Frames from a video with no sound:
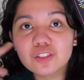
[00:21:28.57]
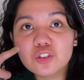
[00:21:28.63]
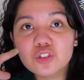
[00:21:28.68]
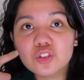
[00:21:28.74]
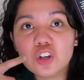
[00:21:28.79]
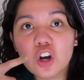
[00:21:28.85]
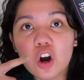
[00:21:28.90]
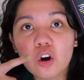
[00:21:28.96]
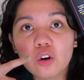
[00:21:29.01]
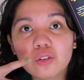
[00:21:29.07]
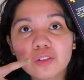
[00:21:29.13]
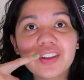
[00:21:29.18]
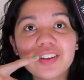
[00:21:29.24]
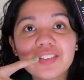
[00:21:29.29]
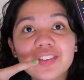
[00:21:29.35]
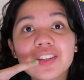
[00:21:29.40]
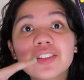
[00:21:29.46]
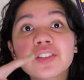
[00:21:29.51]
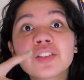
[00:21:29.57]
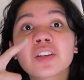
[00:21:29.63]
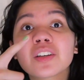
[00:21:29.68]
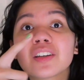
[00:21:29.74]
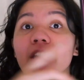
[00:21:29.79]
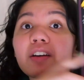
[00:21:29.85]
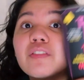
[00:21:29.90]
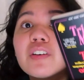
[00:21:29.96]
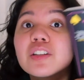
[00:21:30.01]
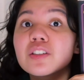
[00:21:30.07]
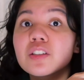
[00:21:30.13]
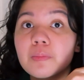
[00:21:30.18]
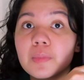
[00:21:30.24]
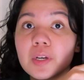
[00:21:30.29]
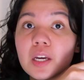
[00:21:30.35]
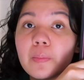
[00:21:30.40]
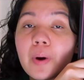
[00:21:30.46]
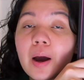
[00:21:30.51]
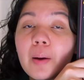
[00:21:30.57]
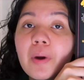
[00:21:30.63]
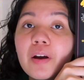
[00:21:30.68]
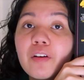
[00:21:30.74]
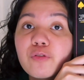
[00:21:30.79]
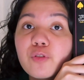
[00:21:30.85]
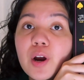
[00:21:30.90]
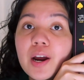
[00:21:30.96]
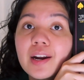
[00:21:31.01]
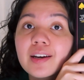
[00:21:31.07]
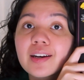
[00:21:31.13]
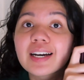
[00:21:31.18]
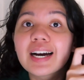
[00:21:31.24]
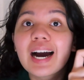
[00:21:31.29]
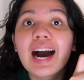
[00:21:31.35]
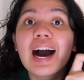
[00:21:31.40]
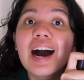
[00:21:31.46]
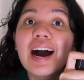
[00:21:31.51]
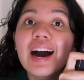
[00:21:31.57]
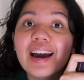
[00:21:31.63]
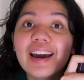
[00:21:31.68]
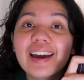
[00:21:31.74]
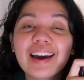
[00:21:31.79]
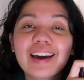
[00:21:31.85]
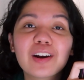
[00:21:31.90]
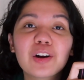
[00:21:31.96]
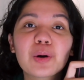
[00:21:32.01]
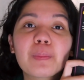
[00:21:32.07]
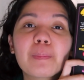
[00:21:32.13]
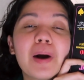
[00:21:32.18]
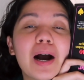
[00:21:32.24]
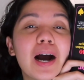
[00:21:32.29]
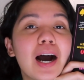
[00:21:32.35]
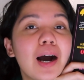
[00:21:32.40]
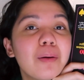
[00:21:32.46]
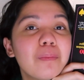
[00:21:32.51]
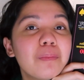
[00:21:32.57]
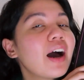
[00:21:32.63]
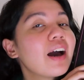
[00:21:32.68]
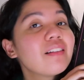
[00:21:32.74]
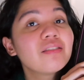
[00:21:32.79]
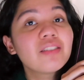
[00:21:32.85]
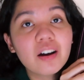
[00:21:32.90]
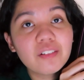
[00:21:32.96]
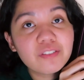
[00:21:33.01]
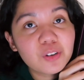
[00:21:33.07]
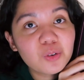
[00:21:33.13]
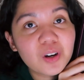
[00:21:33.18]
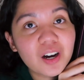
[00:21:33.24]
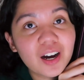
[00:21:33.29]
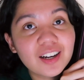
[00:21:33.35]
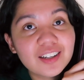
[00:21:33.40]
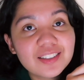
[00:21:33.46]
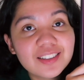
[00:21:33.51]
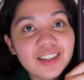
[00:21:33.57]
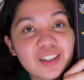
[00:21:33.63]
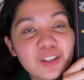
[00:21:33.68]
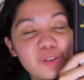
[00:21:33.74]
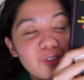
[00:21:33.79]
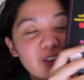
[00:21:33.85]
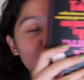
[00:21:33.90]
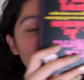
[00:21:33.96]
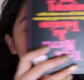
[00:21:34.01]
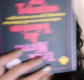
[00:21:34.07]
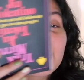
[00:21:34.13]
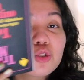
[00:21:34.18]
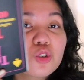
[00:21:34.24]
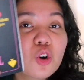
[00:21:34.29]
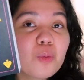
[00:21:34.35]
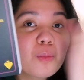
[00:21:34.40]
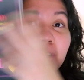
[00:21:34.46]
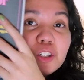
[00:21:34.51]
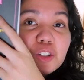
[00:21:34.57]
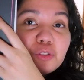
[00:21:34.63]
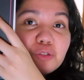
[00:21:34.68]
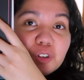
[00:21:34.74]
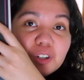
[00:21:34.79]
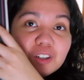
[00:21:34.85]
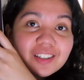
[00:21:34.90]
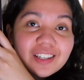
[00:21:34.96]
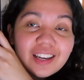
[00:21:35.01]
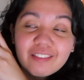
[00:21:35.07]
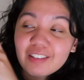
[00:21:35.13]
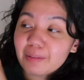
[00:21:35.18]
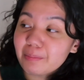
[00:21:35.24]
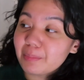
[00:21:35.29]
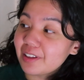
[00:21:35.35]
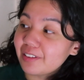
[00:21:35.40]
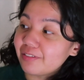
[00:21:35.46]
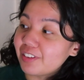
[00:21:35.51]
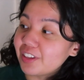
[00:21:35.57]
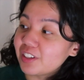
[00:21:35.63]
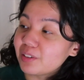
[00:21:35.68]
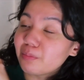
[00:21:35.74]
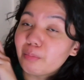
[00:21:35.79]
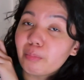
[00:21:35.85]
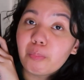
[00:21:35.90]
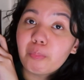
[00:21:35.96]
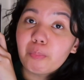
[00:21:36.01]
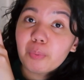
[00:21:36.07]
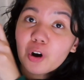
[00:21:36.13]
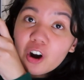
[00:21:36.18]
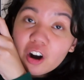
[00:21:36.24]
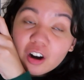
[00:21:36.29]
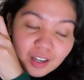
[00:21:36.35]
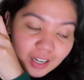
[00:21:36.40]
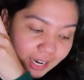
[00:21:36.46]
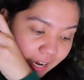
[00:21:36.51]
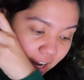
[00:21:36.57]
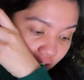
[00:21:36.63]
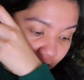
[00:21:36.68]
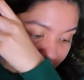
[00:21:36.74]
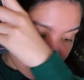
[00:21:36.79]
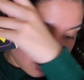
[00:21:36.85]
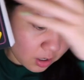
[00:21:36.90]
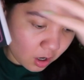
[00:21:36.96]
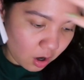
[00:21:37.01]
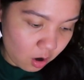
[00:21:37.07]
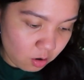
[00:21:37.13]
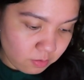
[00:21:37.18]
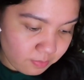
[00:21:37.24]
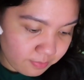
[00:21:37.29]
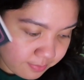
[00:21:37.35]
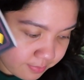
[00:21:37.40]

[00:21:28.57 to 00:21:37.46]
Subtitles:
So this is given to me by my friend Kai and her mom. I love you guys. Thank you so much for giving me this book. Also,